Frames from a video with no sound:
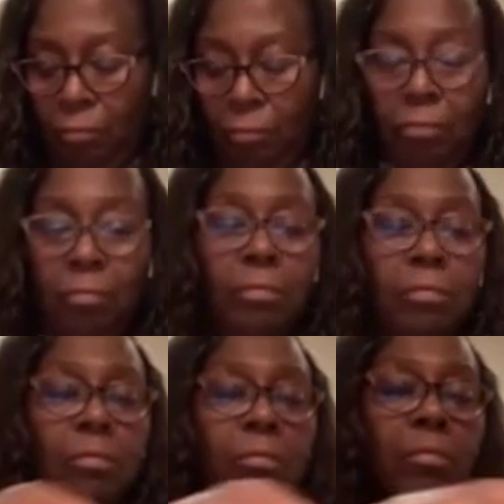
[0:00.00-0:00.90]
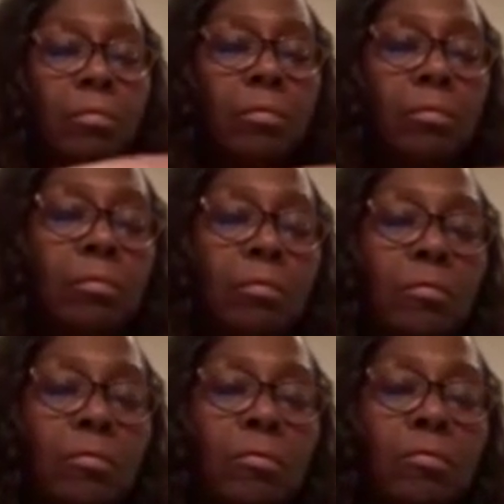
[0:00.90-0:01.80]

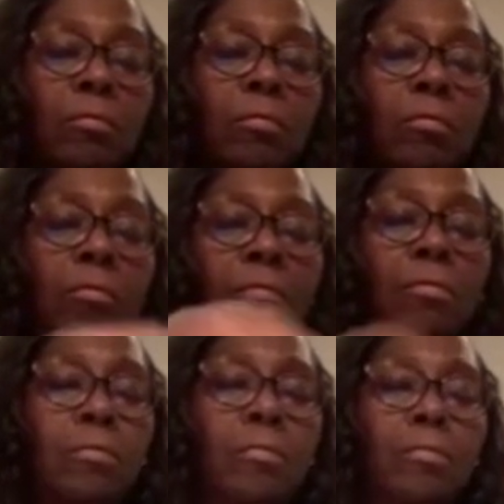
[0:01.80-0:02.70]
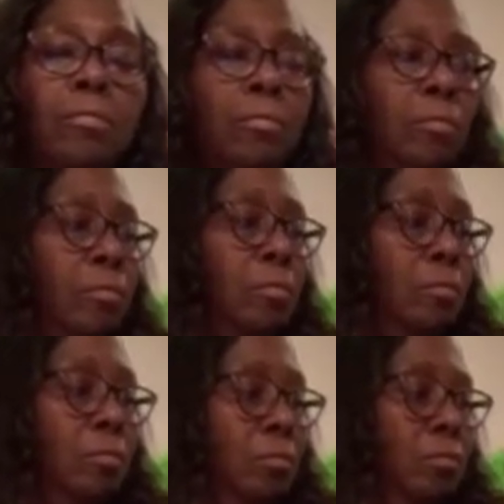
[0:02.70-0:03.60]

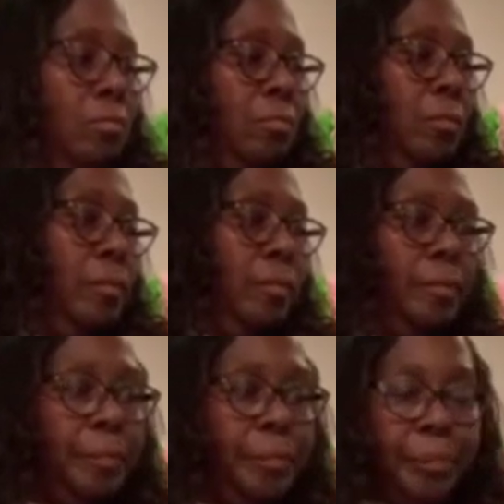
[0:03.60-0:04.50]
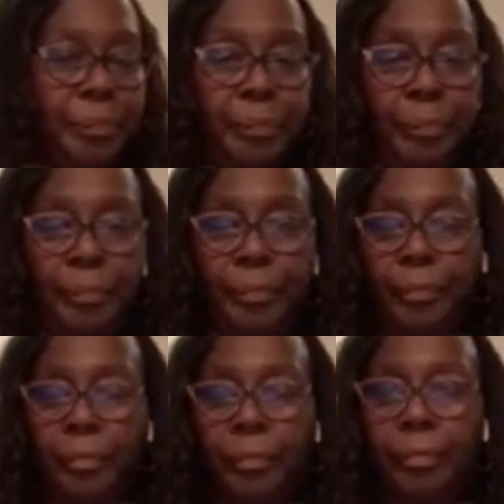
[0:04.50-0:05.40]

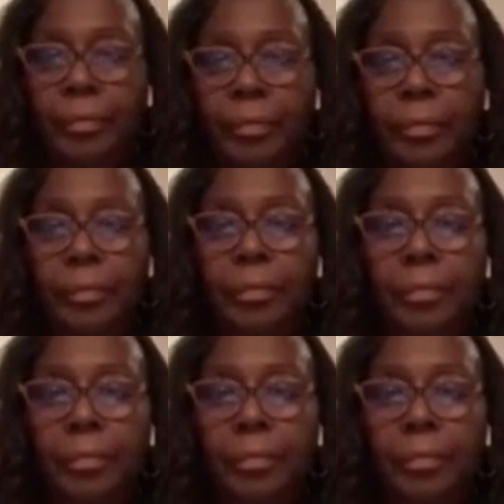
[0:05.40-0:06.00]
No one is speaking in this clip.